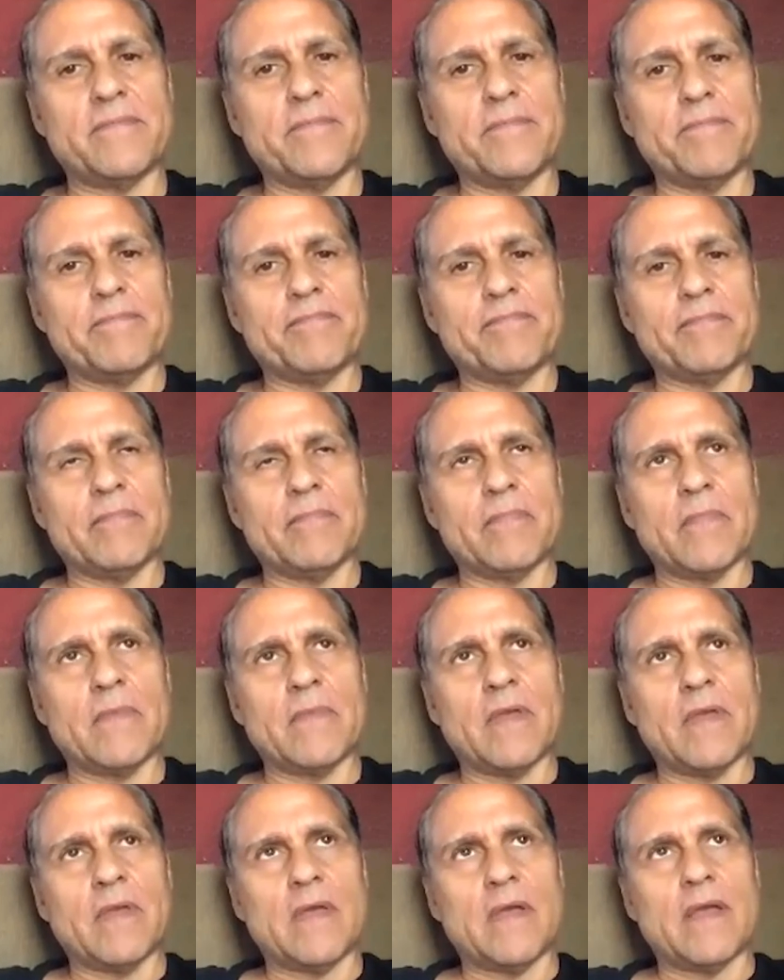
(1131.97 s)
Hmm.
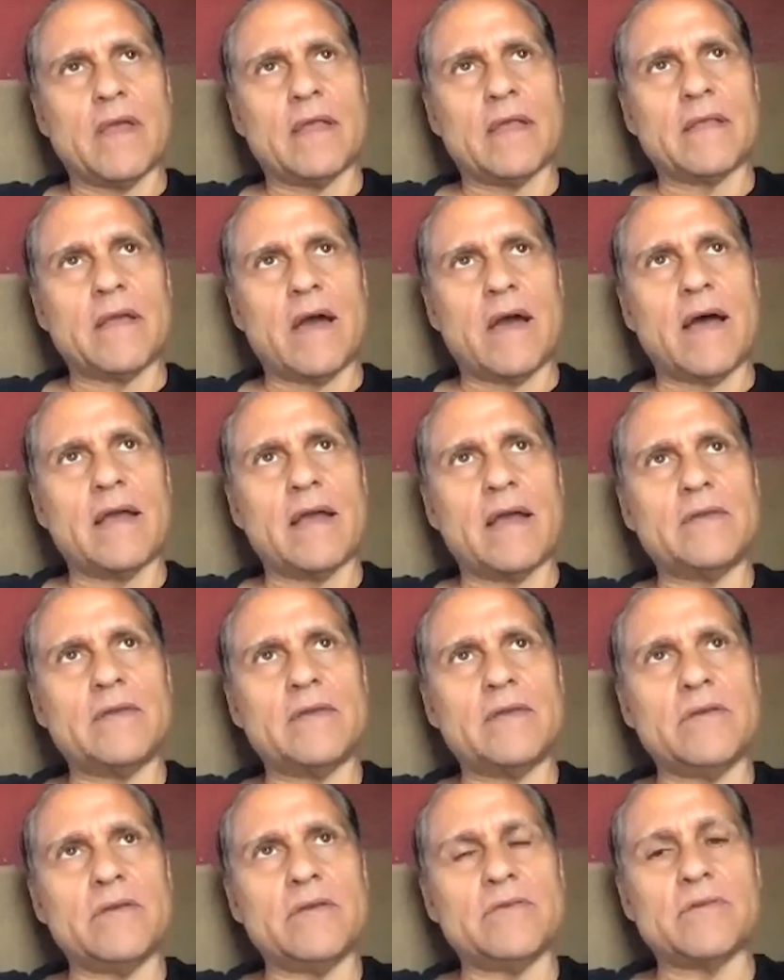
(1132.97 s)
And God
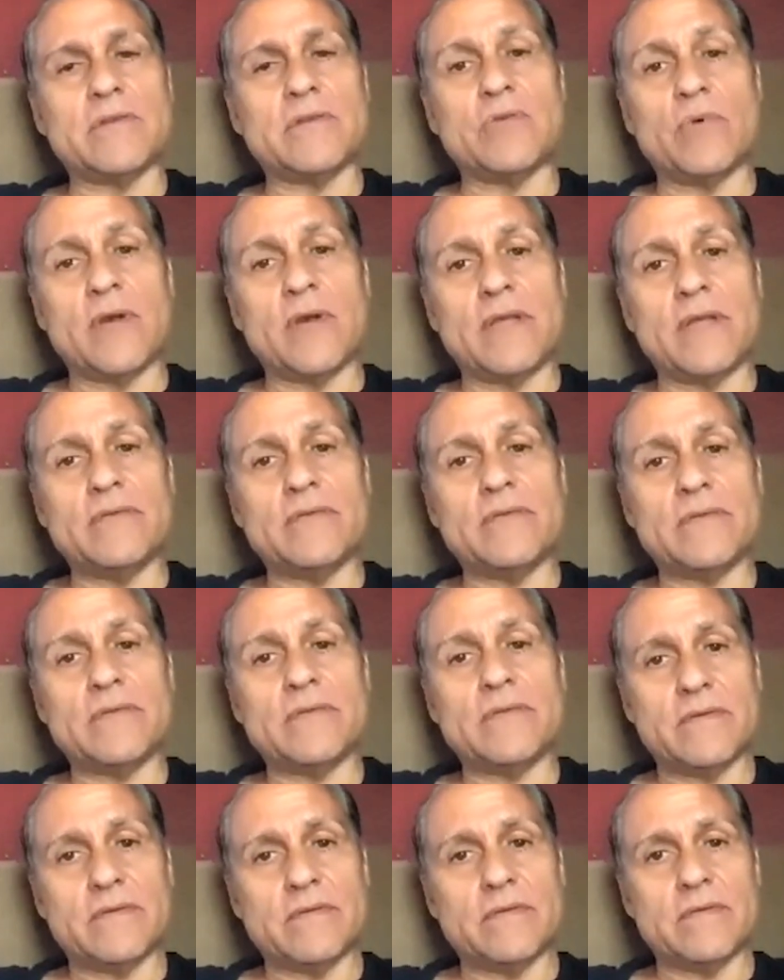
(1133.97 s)
usually wins,
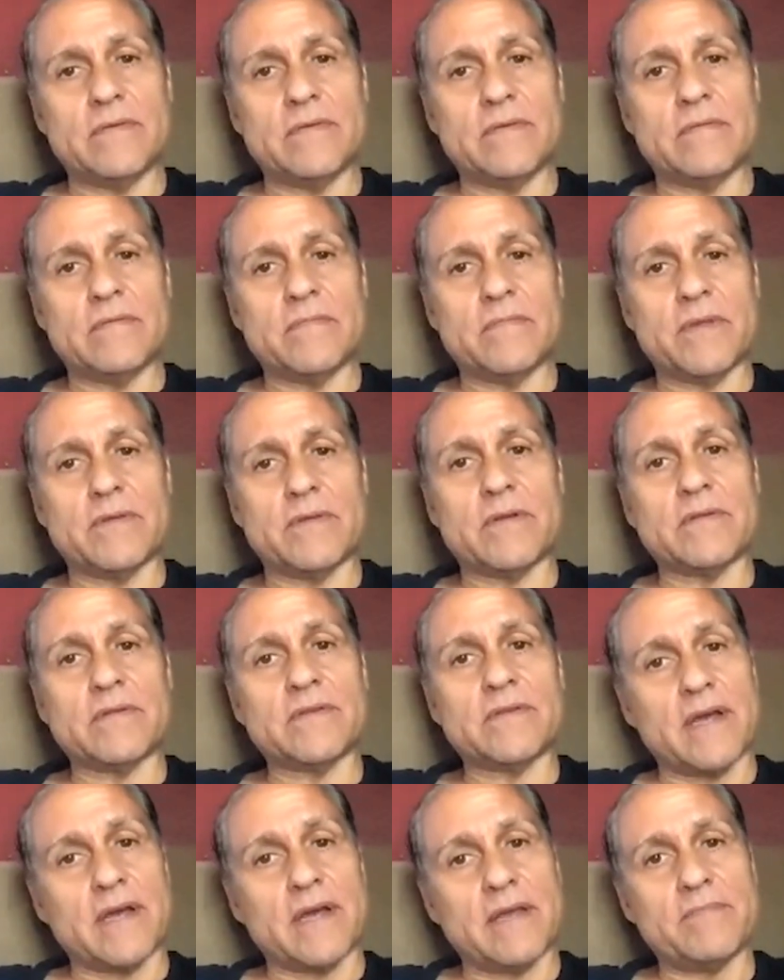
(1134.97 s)
but there are
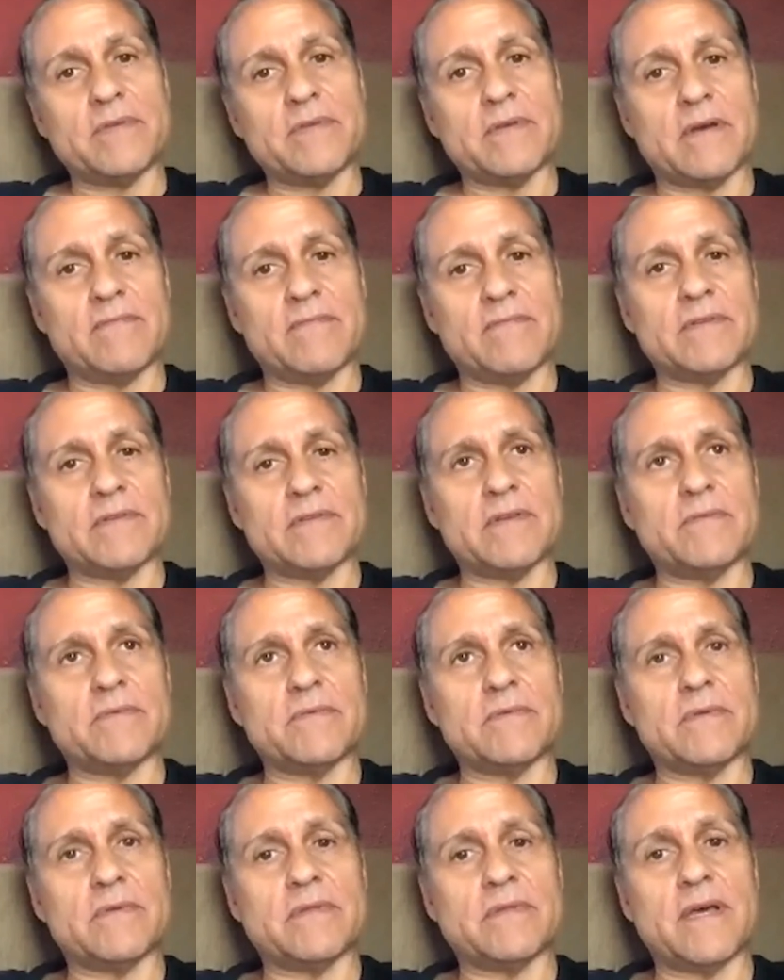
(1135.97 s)
times, obviously, where the
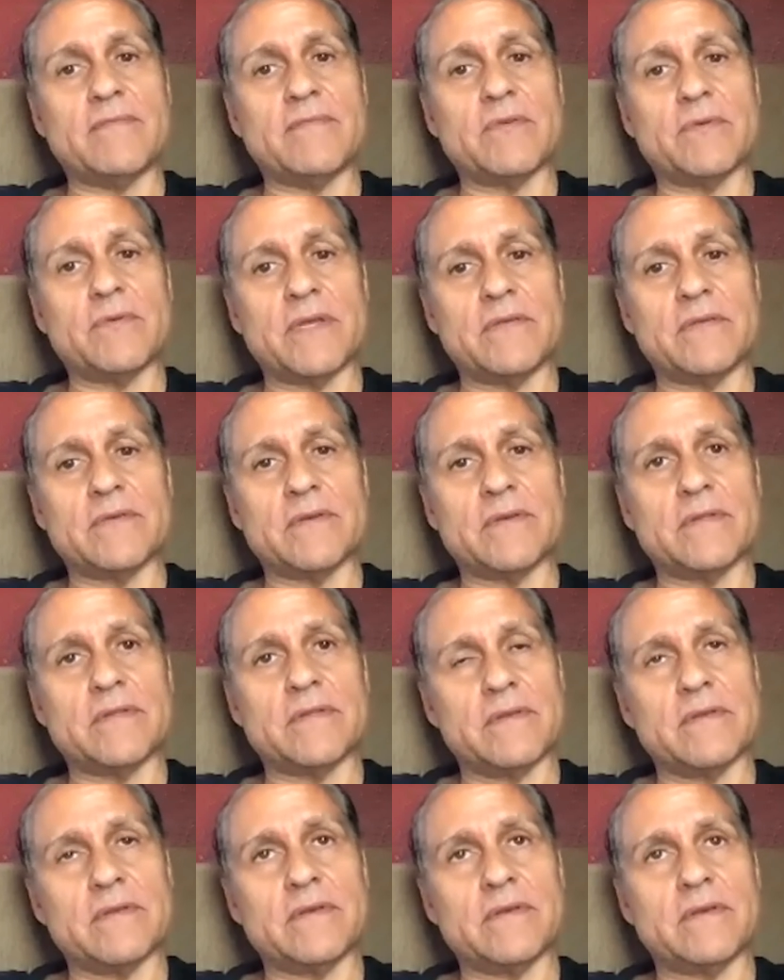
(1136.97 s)
devil wins and
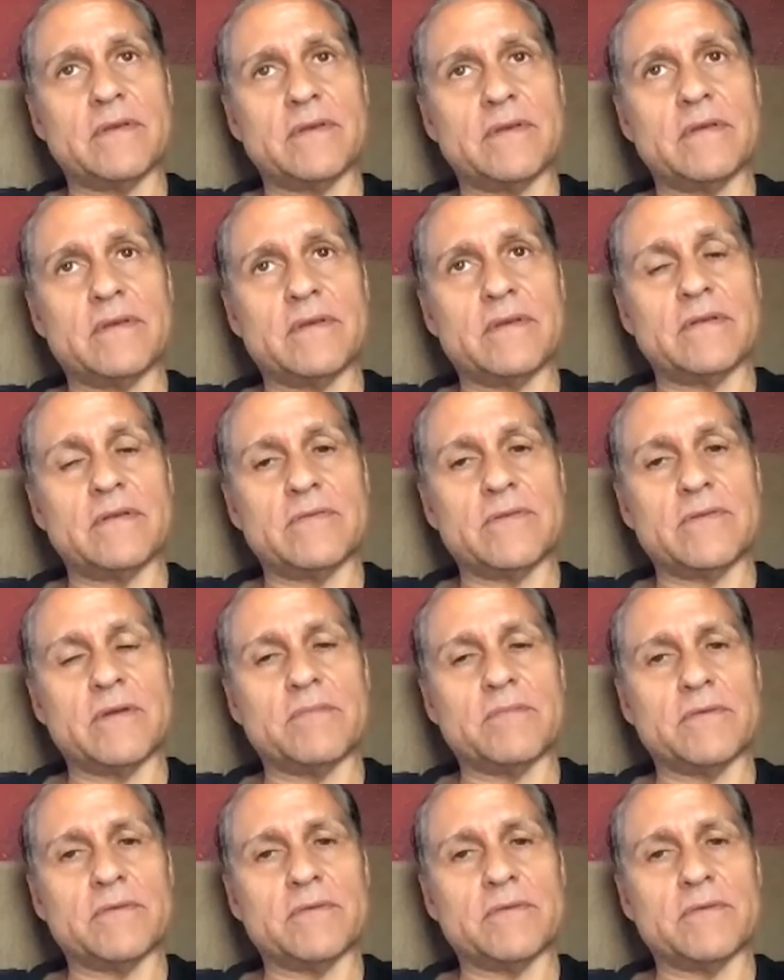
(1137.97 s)
you're in trouble.